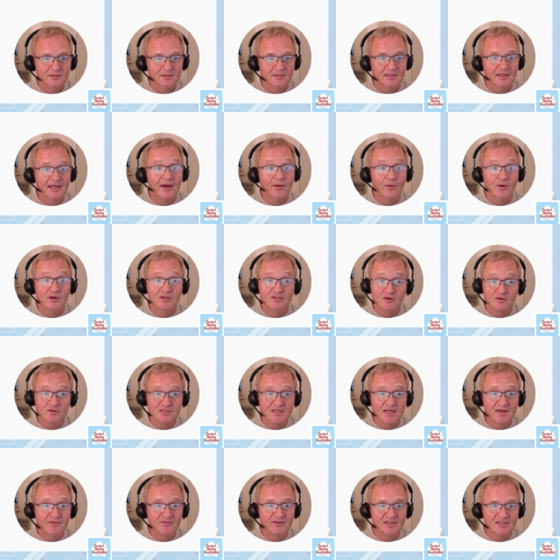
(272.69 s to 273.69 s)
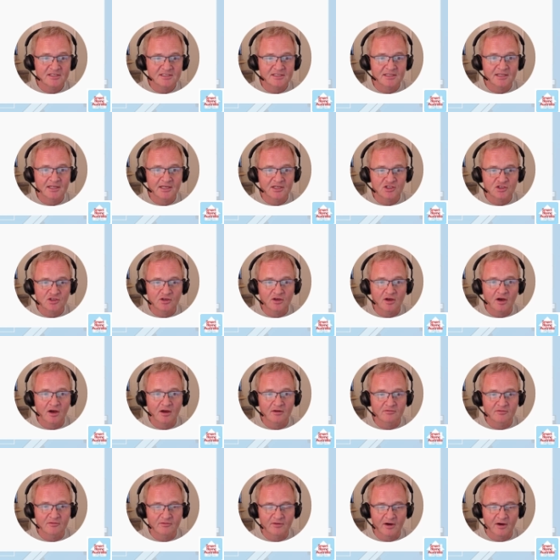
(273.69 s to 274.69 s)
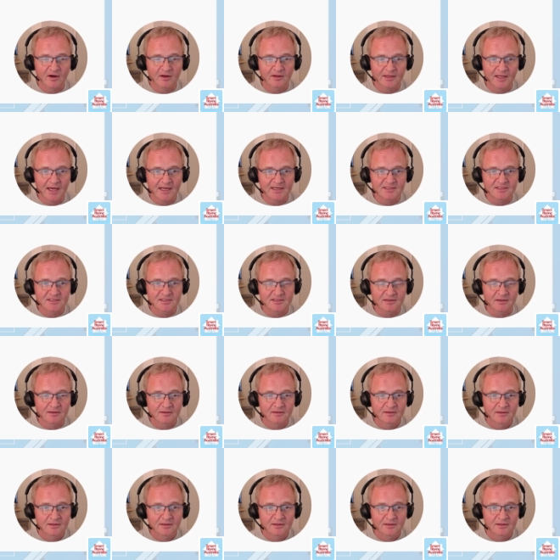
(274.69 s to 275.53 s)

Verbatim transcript: Now I don't have an installation guide for File Editor